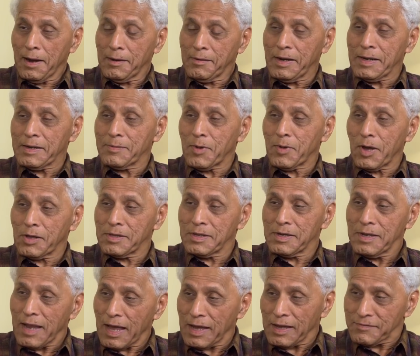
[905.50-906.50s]
I read about the
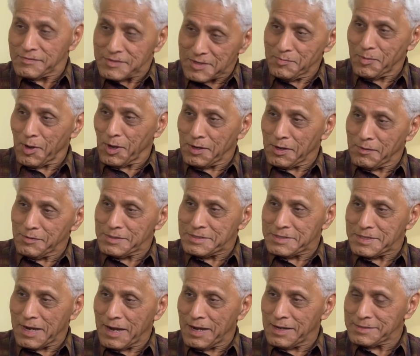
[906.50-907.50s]
lives of Bollywood
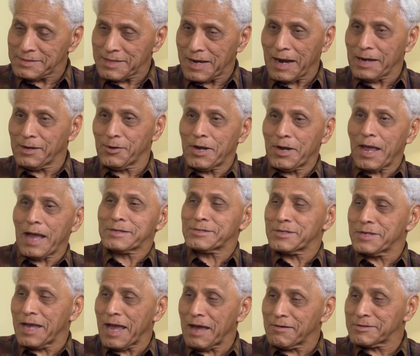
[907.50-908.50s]
stars. I don't
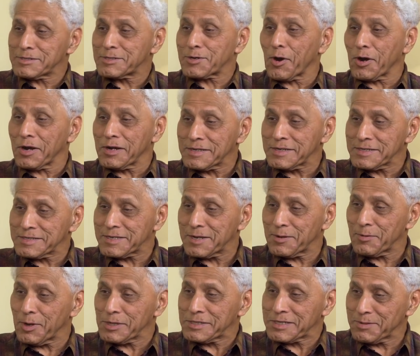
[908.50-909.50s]
actually have a strong interest
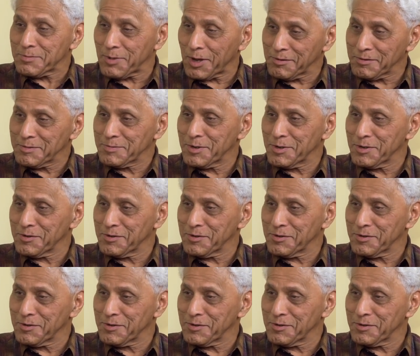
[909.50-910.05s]
in watching Bollywood